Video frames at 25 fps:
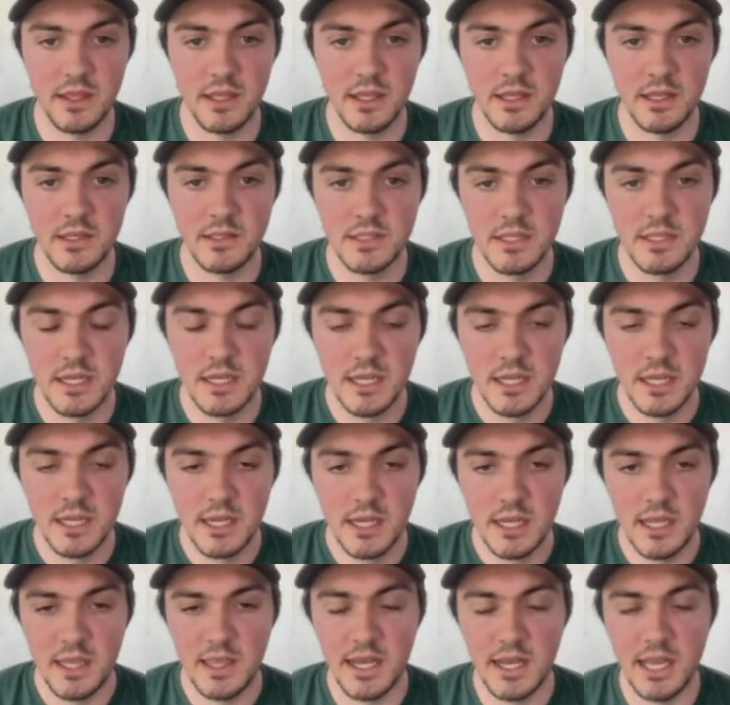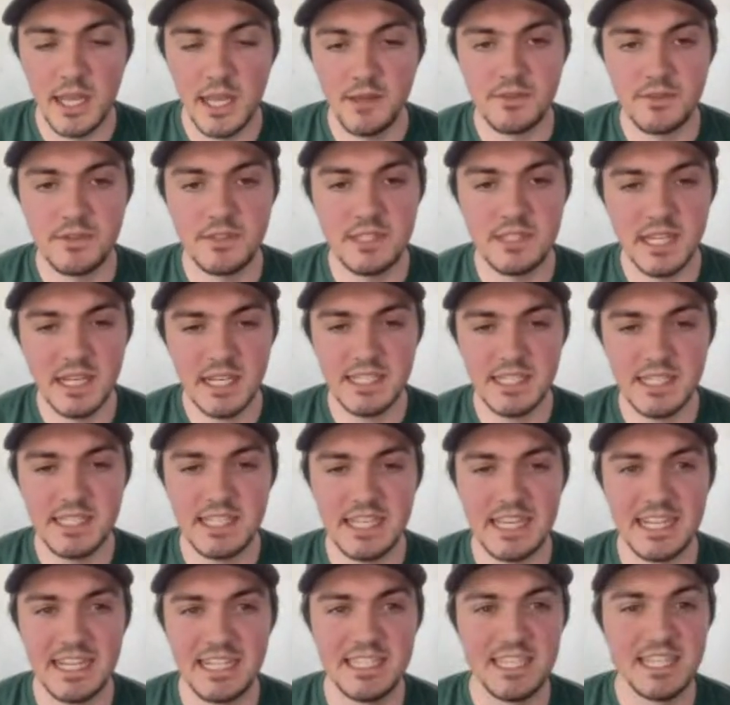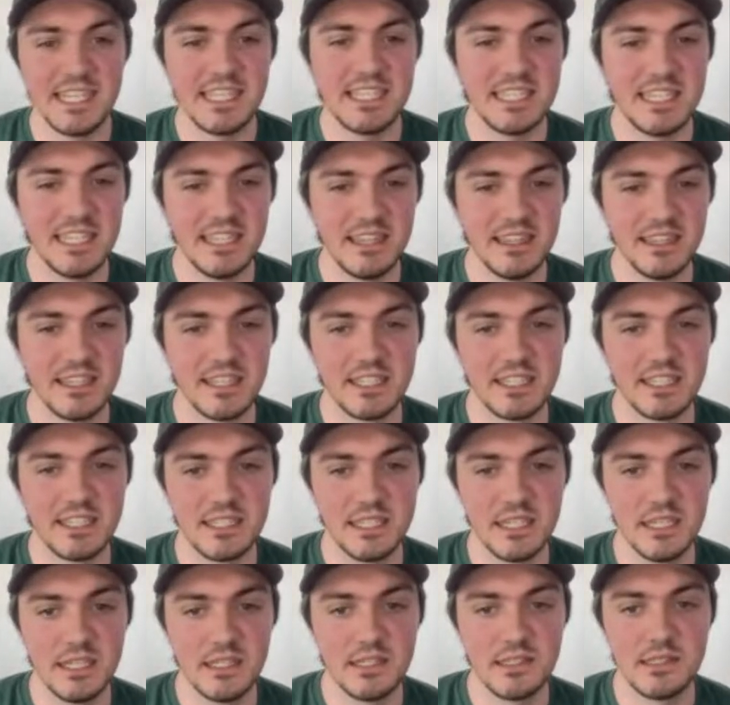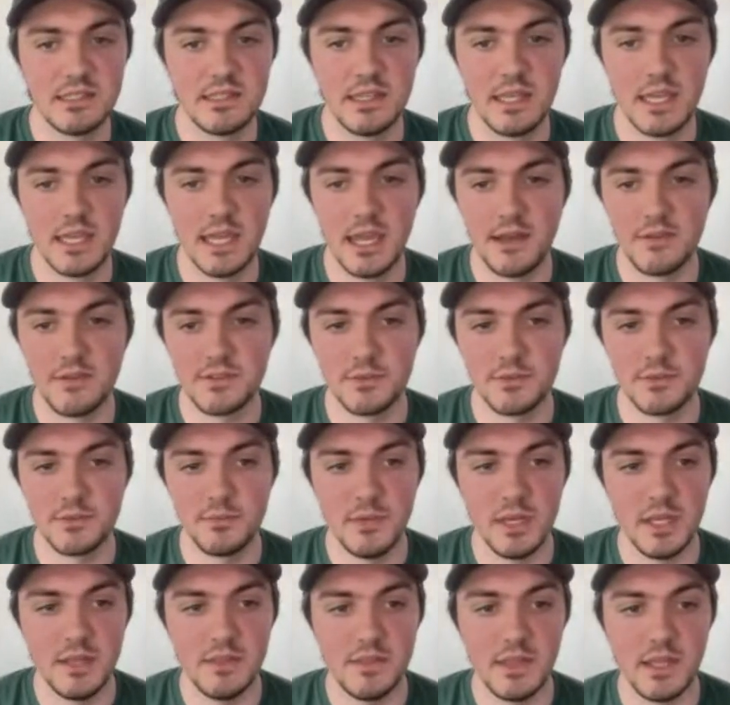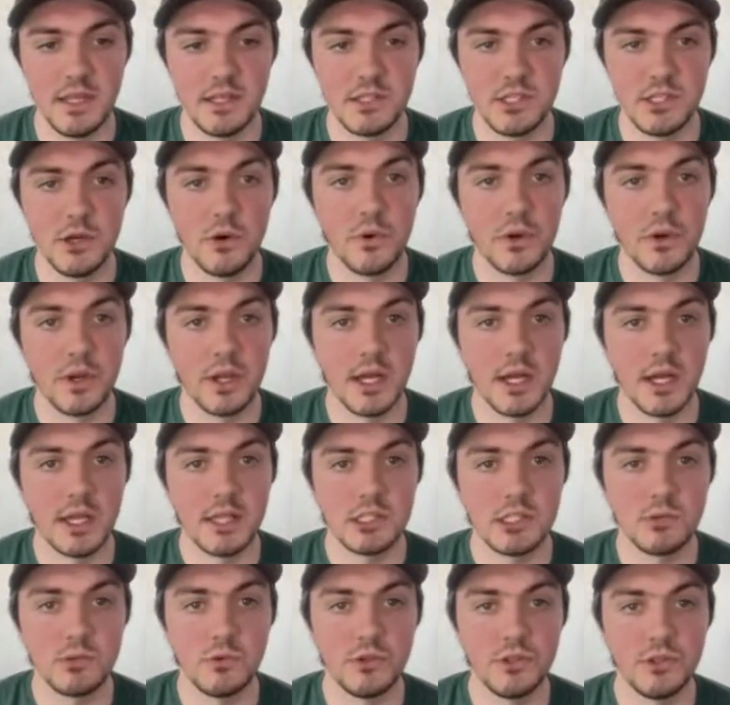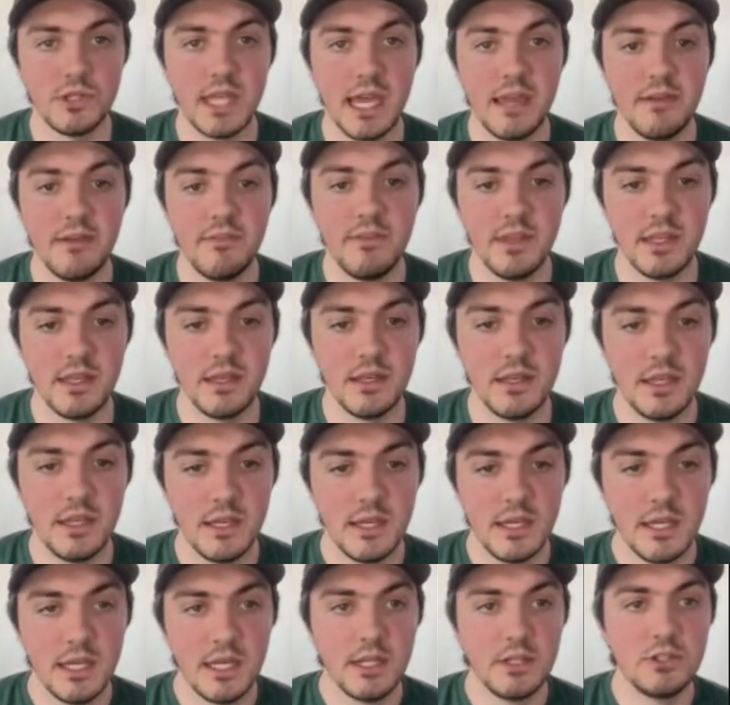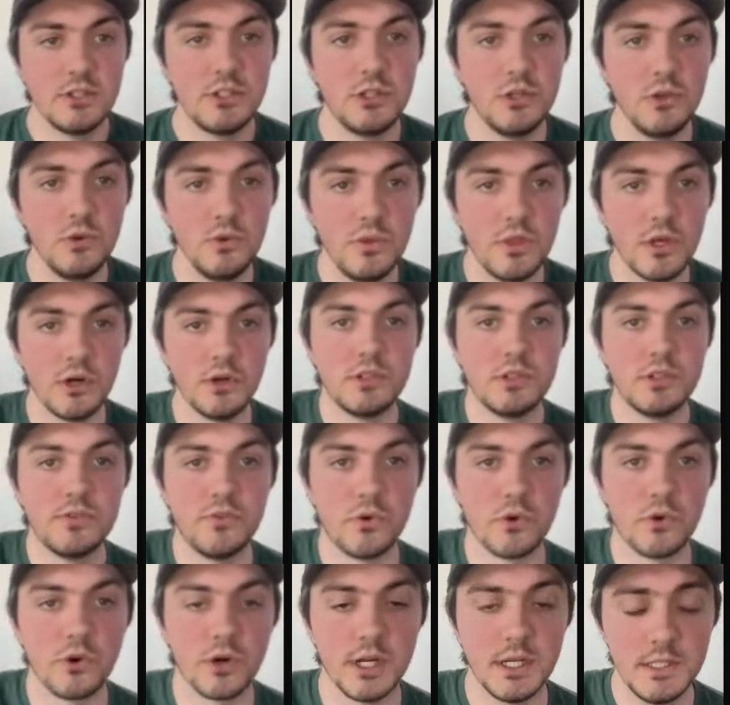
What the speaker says: So it was a good week on the LandTrust side of things. And I have 6 existing listings that have some neat things going on. So we'll dive in to those for us.